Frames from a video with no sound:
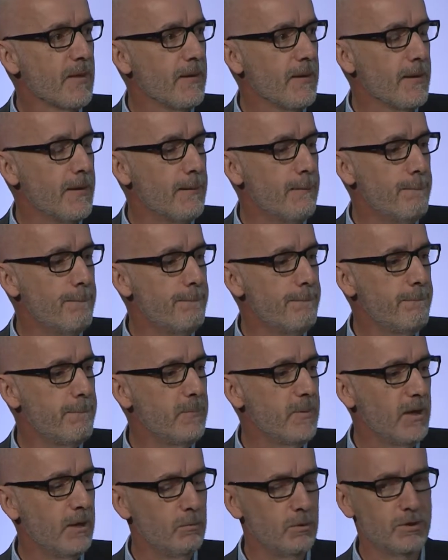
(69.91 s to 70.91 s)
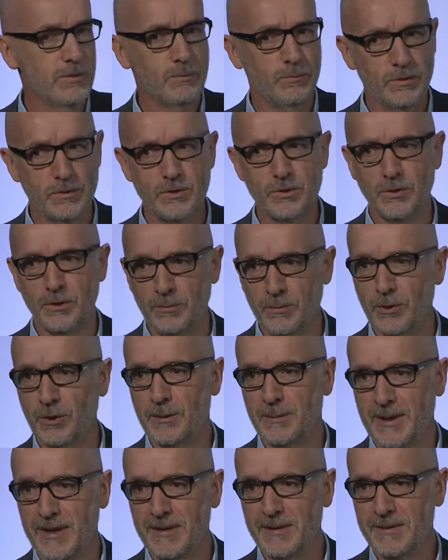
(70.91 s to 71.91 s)
And we'll talk more
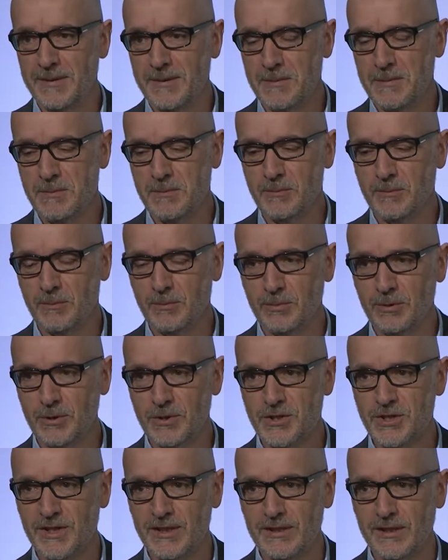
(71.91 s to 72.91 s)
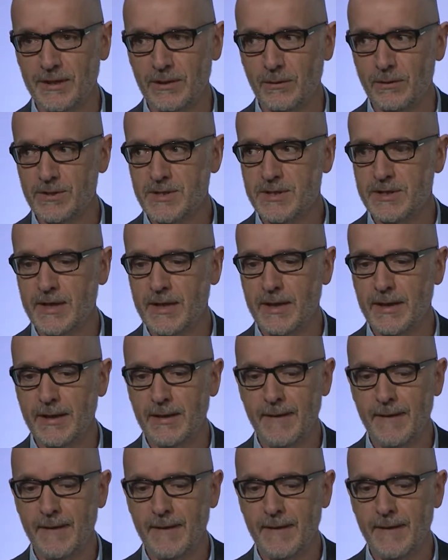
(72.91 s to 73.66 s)
about blockchain later on today.